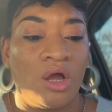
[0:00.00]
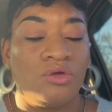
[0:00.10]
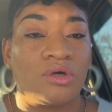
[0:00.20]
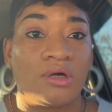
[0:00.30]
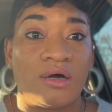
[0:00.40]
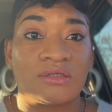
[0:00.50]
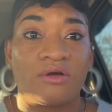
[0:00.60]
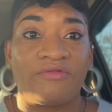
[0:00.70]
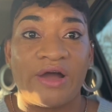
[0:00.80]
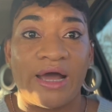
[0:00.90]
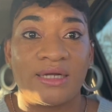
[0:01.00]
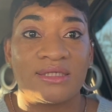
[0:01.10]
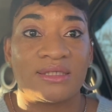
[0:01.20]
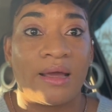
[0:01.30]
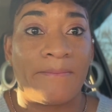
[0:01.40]
You can also find
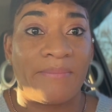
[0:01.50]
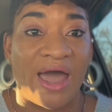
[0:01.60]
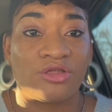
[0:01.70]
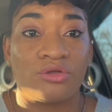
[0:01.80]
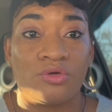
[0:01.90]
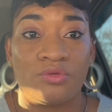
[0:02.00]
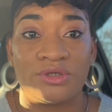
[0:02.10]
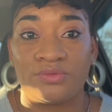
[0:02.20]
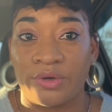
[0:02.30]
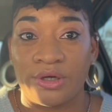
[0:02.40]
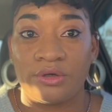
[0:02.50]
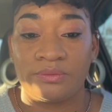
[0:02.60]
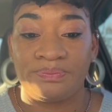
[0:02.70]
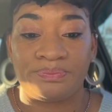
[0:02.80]
this in Matthew as well.